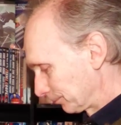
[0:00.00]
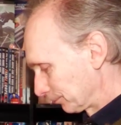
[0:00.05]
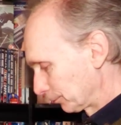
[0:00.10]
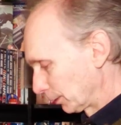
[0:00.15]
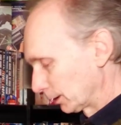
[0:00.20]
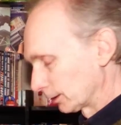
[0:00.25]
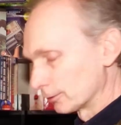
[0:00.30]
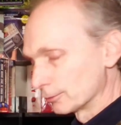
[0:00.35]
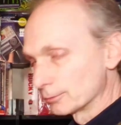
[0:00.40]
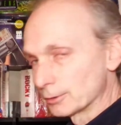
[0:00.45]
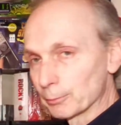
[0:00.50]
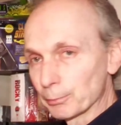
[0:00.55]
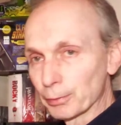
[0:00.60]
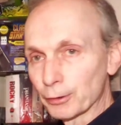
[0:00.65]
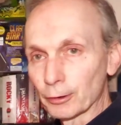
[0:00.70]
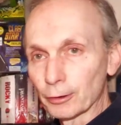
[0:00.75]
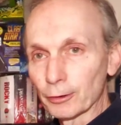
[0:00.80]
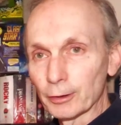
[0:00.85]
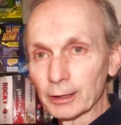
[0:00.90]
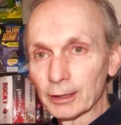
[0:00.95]
well,
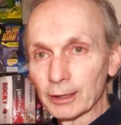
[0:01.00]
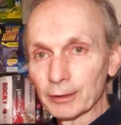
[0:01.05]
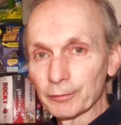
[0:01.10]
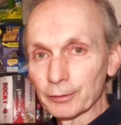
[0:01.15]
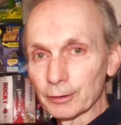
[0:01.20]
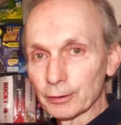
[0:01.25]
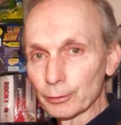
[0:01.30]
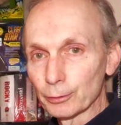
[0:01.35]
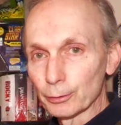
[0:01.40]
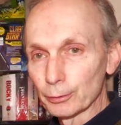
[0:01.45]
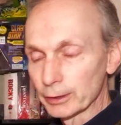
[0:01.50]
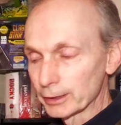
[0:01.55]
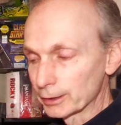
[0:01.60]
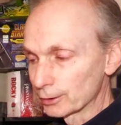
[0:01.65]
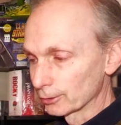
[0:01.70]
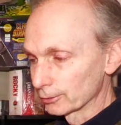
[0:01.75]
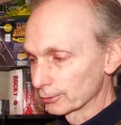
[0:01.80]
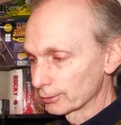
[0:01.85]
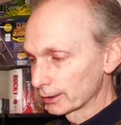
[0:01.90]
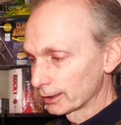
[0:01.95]
Apollo 11 had already
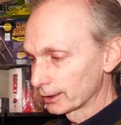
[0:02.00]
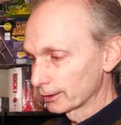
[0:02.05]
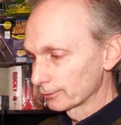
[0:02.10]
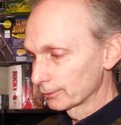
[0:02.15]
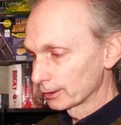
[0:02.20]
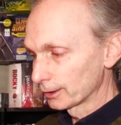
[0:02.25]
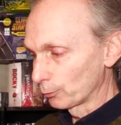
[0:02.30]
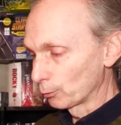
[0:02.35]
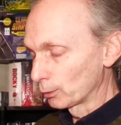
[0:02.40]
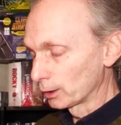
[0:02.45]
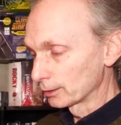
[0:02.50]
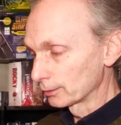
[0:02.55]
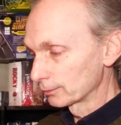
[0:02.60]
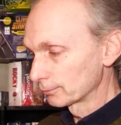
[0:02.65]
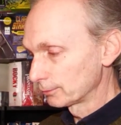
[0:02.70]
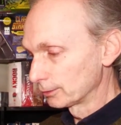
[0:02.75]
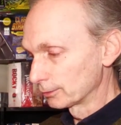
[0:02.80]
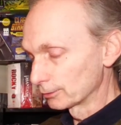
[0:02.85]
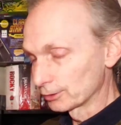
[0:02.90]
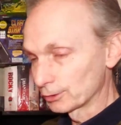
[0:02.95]
gone down. That one
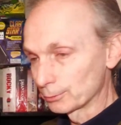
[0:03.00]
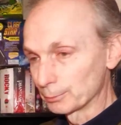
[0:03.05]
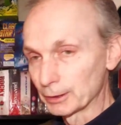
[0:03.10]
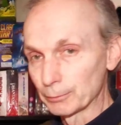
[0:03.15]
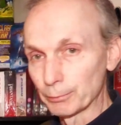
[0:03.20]
looks to be